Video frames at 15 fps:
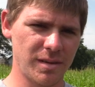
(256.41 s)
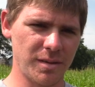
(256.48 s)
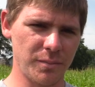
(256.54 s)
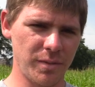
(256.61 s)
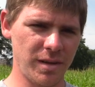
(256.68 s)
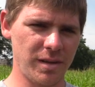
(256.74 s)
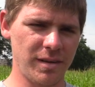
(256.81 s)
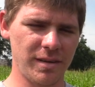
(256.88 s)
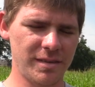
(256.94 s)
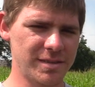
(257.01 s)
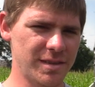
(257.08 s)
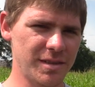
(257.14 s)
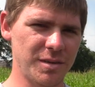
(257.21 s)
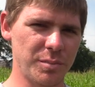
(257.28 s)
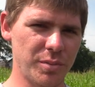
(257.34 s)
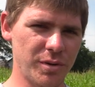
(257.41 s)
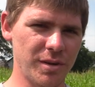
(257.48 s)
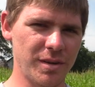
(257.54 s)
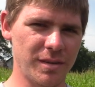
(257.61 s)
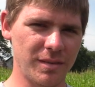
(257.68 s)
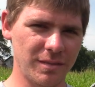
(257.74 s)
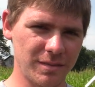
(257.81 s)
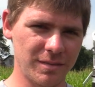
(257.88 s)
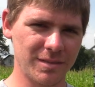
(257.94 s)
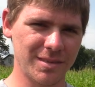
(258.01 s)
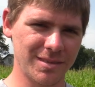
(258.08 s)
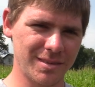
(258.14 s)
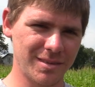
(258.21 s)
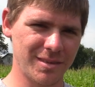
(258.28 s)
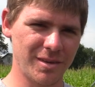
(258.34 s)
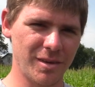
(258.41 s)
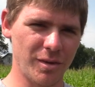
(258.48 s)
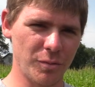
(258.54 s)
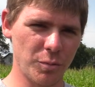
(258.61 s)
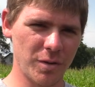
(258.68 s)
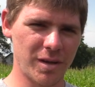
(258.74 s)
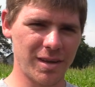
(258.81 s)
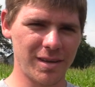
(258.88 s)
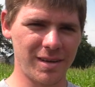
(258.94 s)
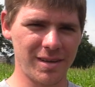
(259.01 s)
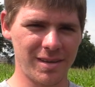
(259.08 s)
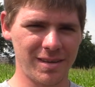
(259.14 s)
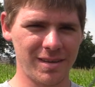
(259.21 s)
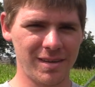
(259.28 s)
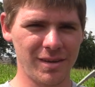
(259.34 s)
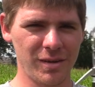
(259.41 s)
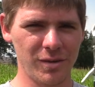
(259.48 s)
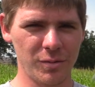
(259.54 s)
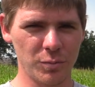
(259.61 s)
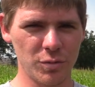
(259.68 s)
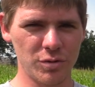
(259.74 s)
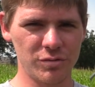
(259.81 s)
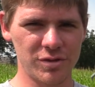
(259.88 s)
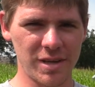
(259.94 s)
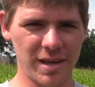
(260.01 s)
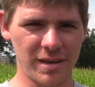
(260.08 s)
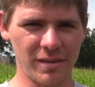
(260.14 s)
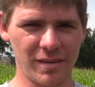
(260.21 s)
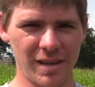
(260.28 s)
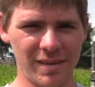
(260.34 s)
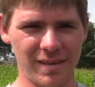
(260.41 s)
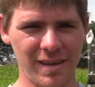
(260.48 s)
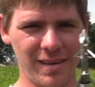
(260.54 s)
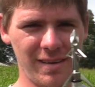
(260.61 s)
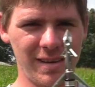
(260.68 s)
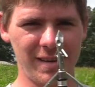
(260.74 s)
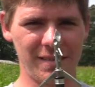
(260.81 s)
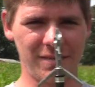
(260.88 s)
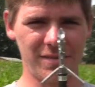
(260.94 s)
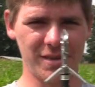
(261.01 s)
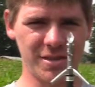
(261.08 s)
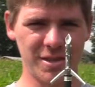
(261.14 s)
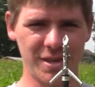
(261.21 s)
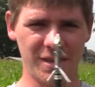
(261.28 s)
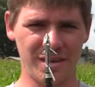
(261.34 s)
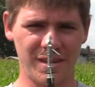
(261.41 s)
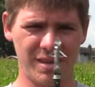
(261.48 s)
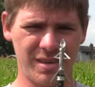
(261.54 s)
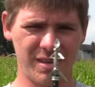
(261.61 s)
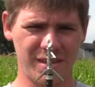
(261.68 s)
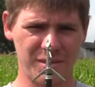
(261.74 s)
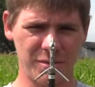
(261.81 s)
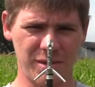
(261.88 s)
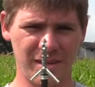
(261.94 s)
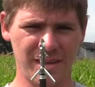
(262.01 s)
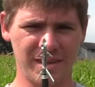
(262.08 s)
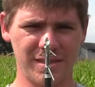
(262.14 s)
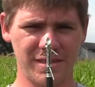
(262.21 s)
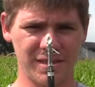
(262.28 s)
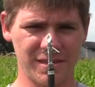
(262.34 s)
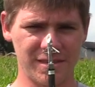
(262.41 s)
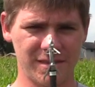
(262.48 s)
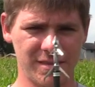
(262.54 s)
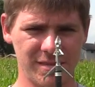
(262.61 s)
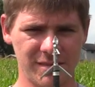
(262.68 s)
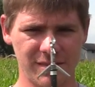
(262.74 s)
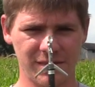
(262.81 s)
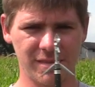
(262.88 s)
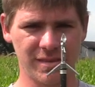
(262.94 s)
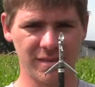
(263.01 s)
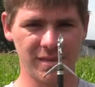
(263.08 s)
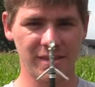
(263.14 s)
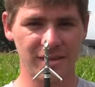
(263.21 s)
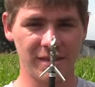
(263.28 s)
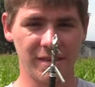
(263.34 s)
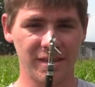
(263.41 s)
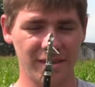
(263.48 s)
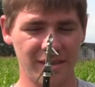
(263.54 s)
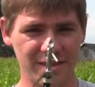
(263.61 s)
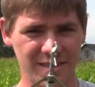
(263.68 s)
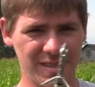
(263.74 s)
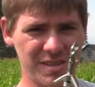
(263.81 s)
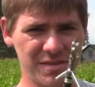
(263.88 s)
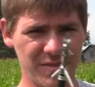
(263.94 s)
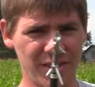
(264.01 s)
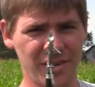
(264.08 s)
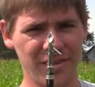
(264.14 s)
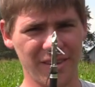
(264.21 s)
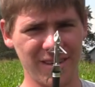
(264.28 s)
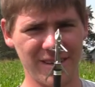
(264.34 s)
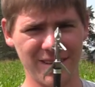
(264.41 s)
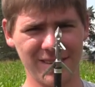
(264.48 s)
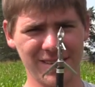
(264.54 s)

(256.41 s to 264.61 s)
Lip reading: I mean, it's going to put a wicked wound channel on that deer for sure. And that's just, this thing's filthy.